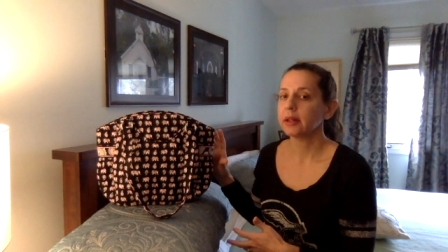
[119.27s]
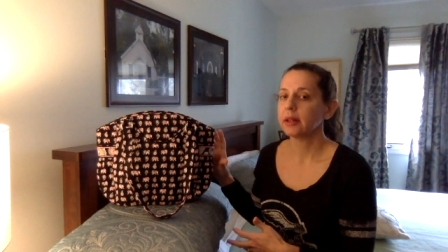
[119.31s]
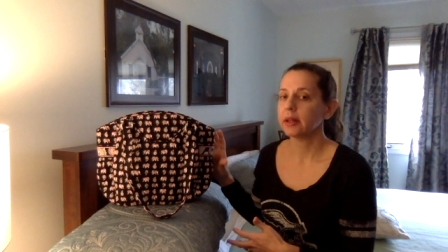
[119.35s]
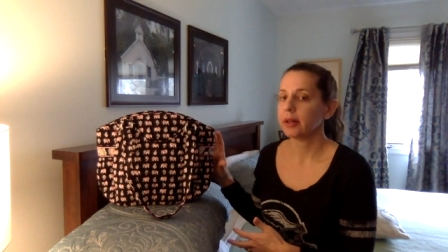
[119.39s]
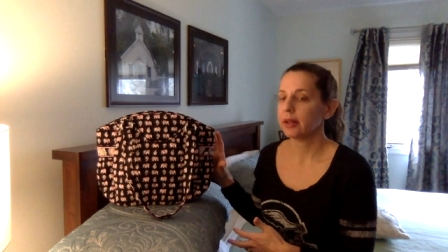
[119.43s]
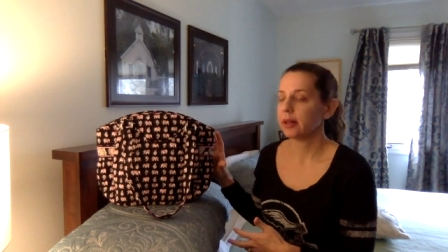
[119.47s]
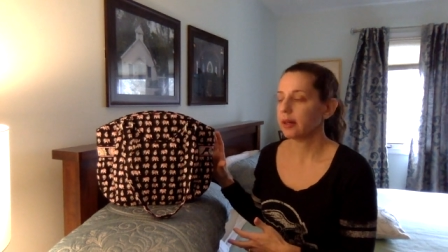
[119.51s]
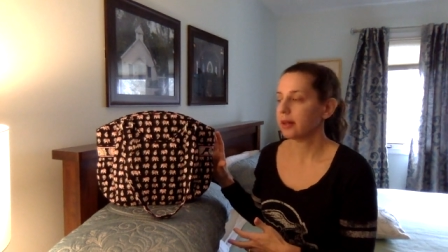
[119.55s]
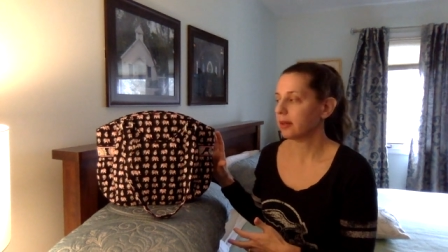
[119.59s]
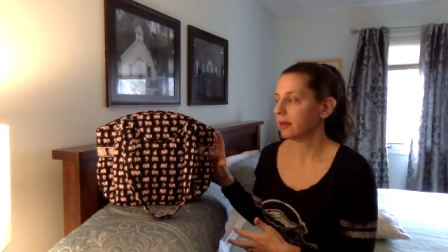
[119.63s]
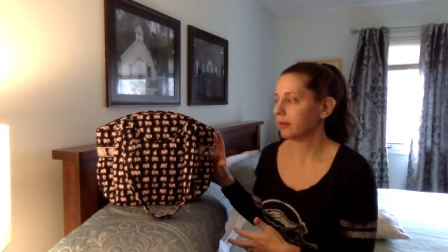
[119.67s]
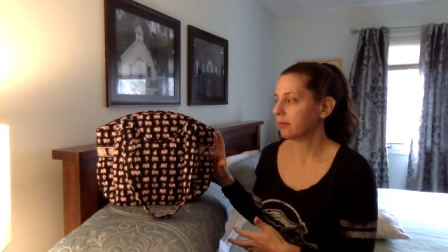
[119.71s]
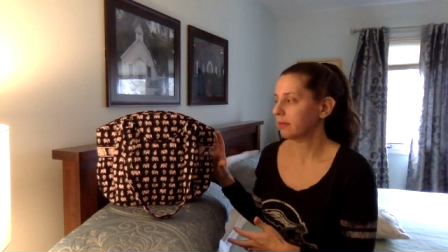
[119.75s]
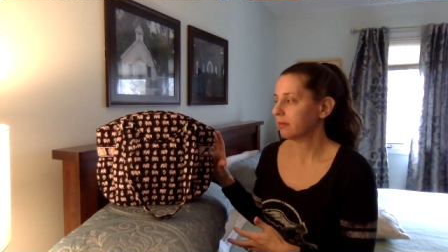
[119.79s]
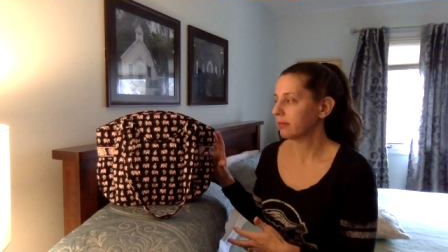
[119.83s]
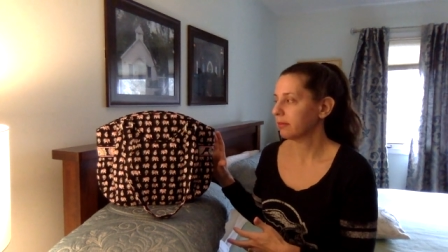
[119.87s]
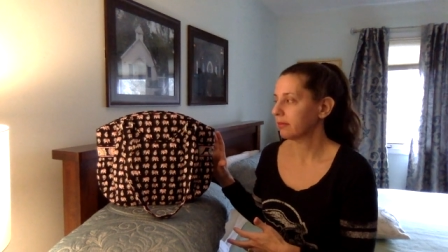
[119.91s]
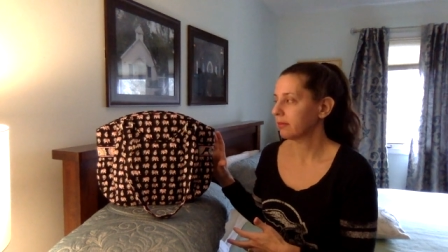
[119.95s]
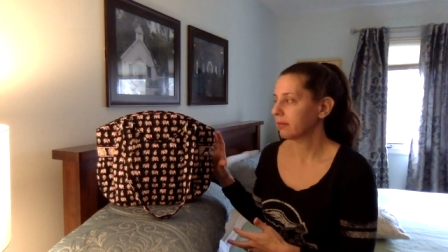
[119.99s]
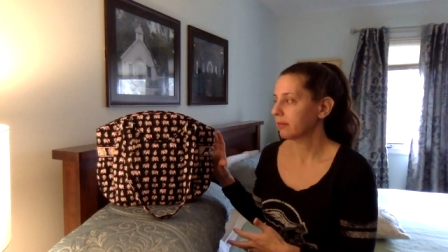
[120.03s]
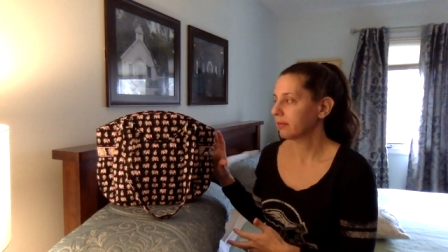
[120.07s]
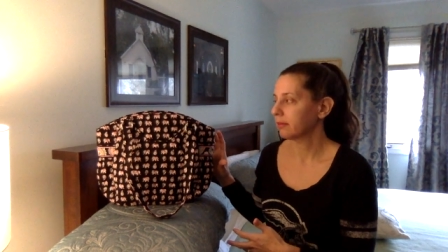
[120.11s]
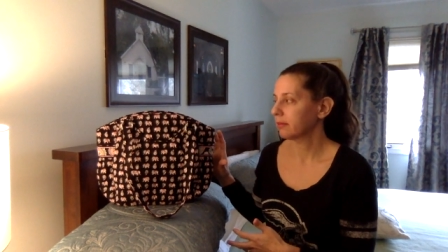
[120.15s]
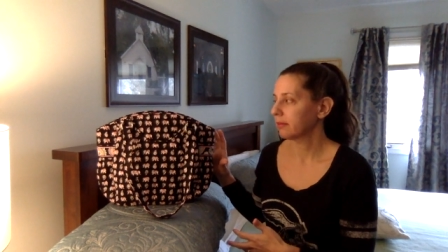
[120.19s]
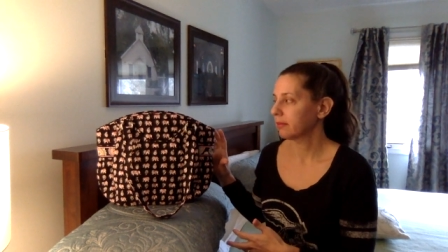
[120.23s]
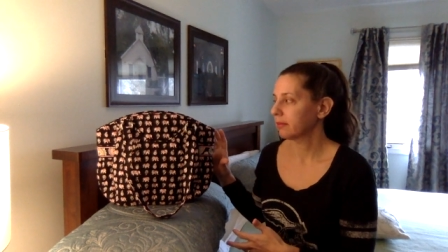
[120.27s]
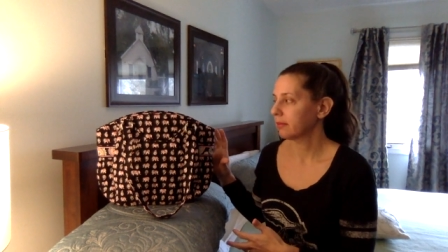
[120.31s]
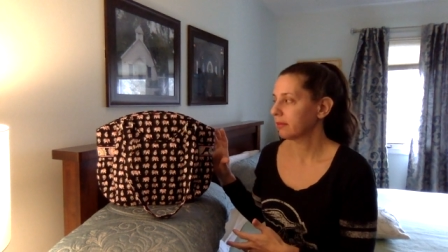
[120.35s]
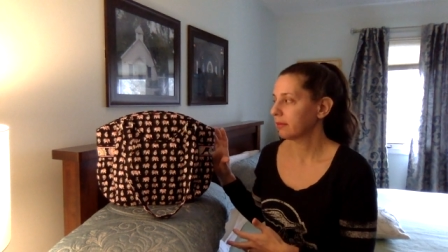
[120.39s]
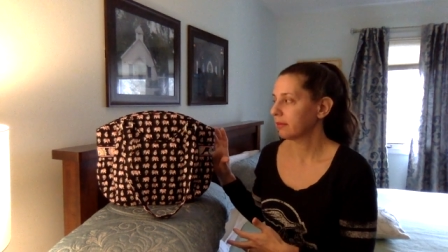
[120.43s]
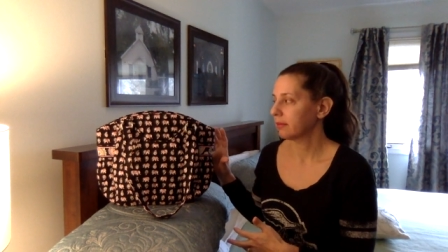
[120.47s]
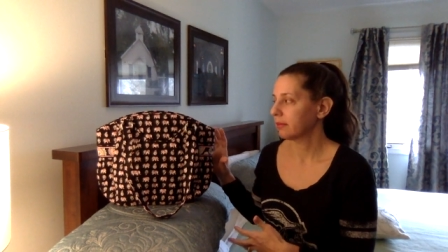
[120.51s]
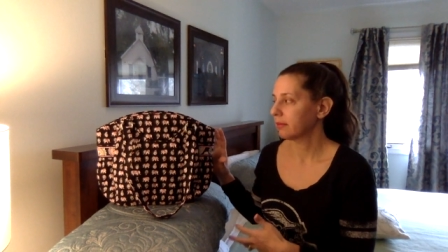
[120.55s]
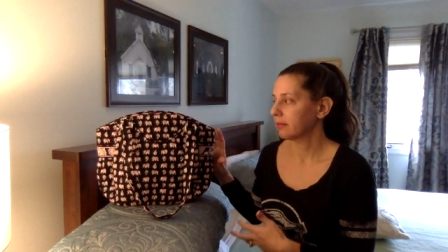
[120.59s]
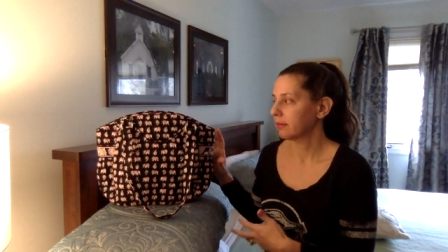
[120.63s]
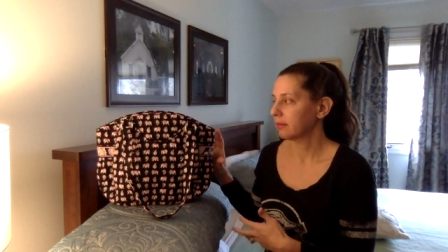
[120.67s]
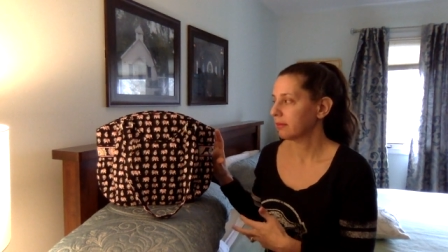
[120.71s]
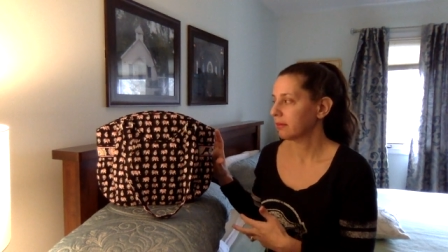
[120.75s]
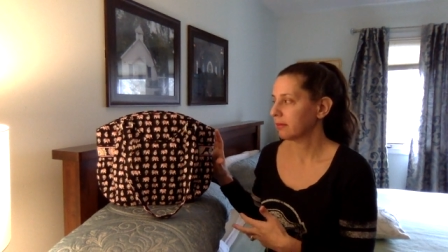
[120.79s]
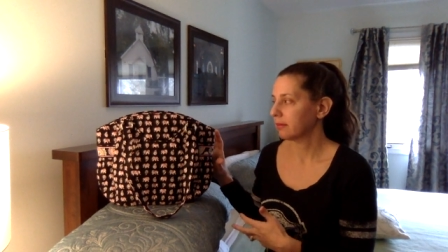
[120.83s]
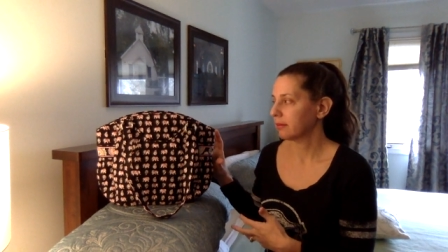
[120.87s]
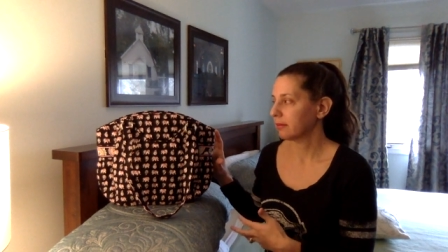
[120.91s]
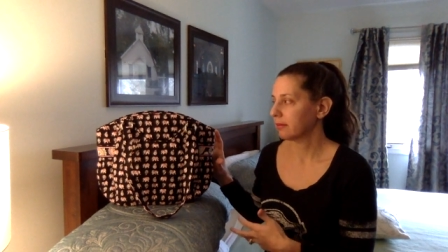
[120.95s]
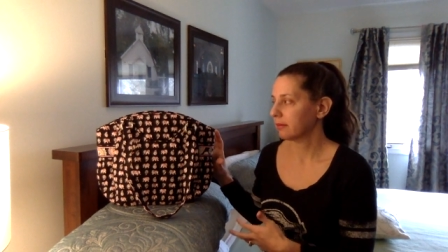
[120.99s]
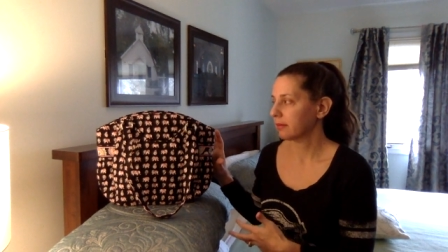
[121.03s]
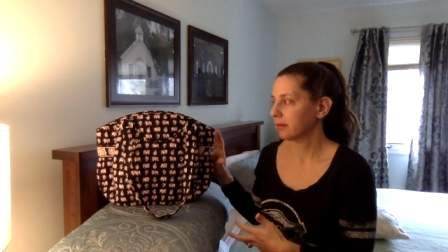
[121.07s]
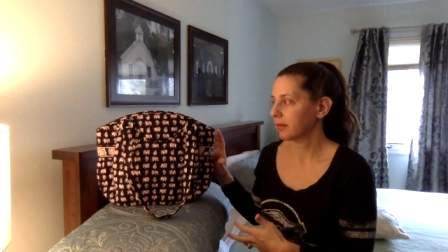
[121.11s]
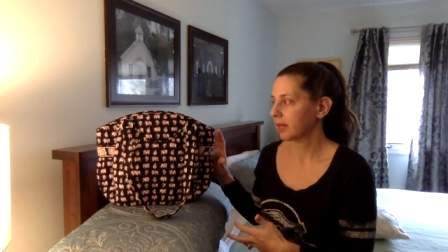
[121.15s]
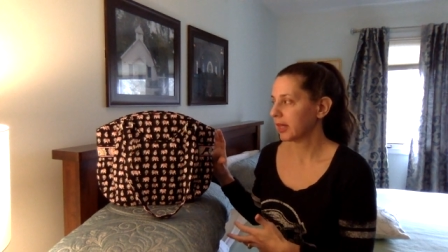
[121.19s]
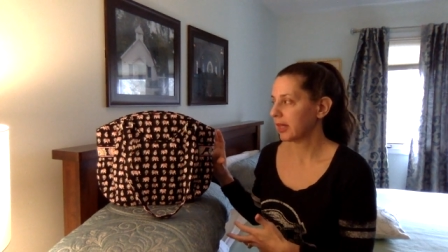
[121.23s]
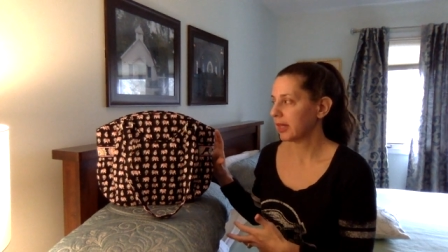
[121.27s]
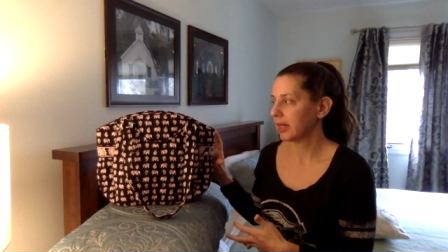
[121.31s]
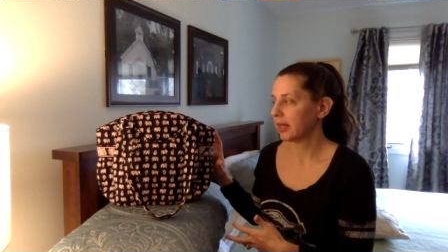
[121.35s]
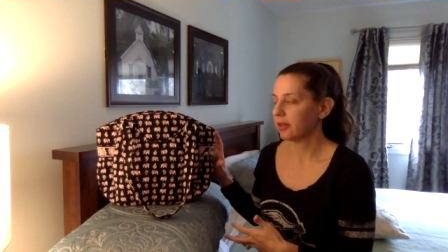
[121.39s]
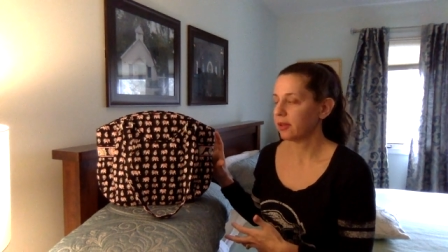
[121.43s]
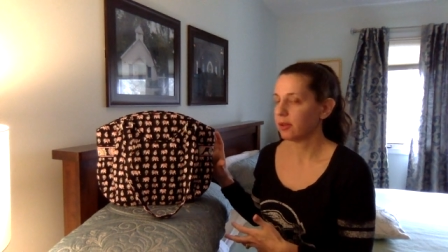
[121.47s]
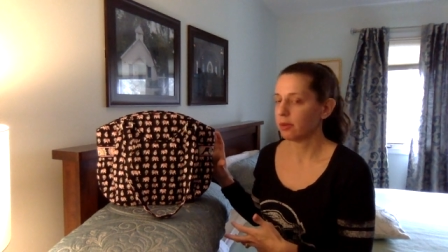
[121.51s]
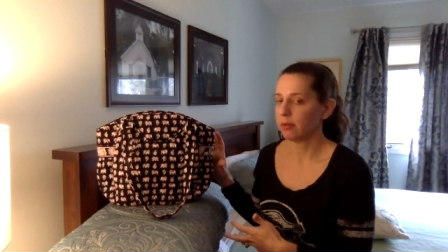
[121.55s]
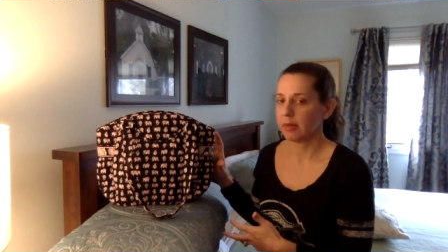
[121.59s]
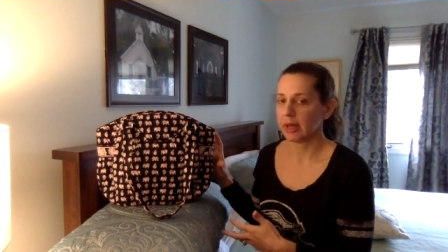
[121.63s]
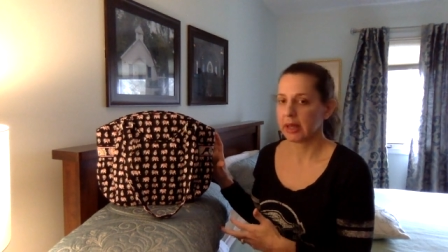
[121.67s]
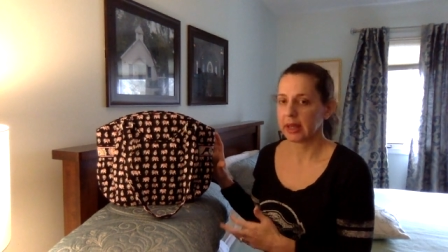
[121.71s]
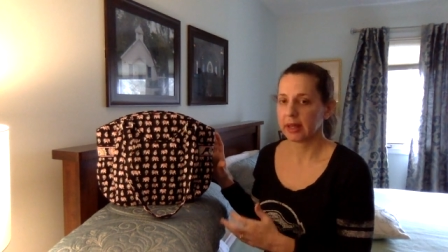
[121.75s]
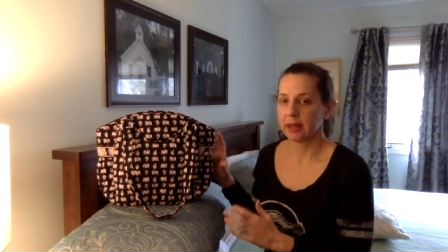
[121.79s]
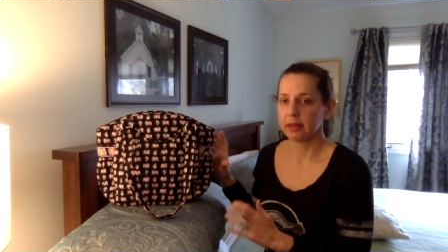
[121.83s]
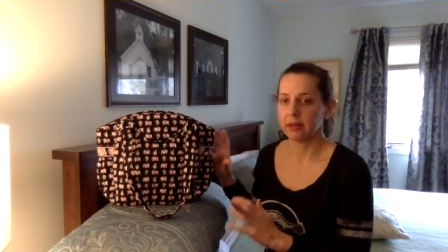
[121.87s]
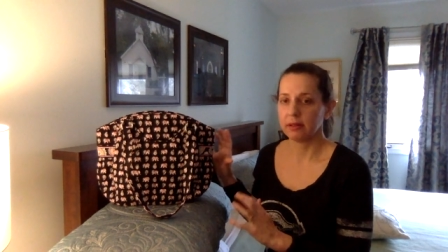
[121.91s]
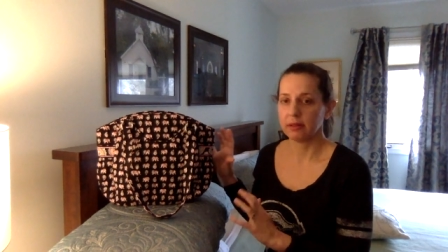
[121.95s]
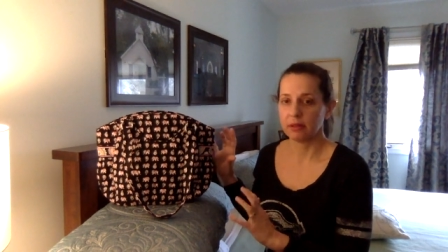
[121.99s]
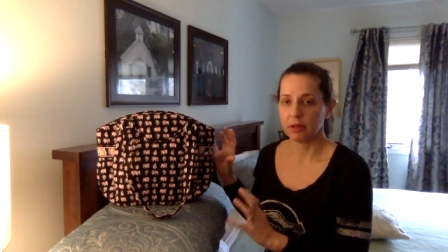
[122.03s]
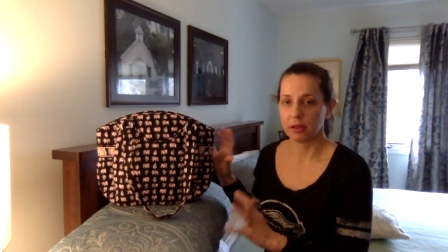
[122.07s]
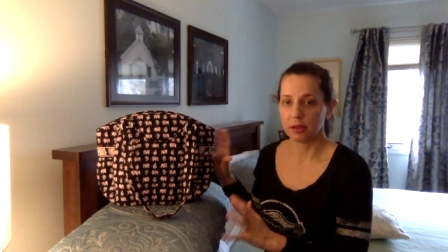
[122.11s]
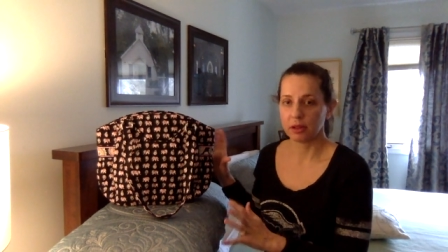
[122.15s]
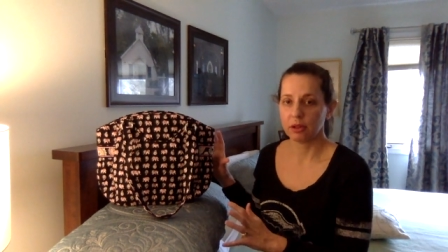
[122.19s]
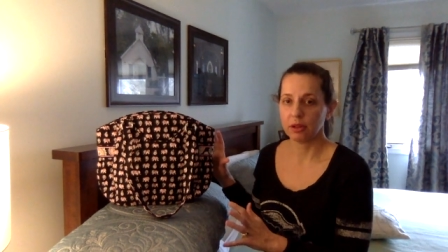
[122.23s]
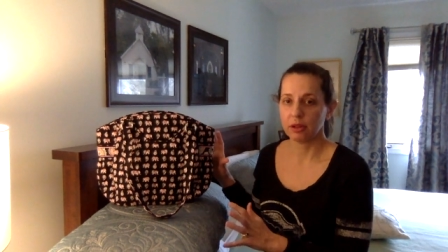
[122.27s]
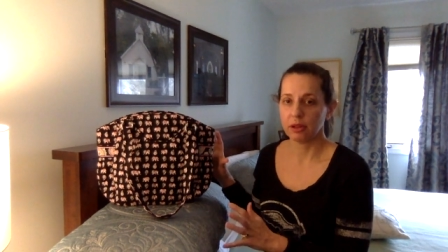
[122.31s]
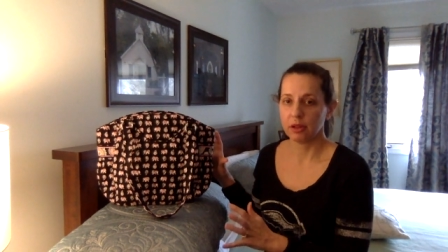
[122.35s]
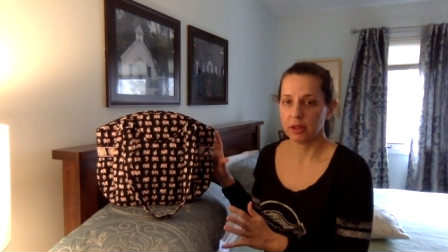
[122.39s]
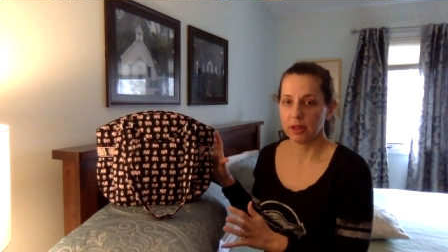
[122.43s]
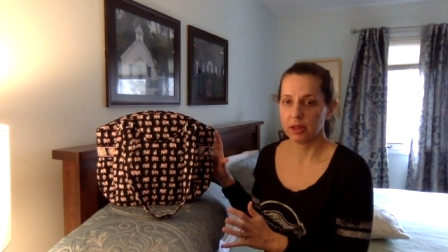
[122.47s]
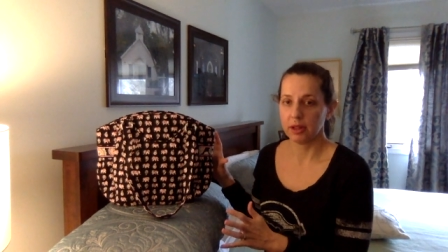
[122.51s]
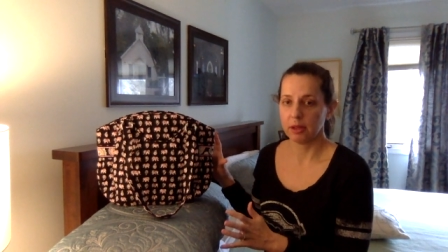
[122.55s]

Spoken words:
um, can either make it look good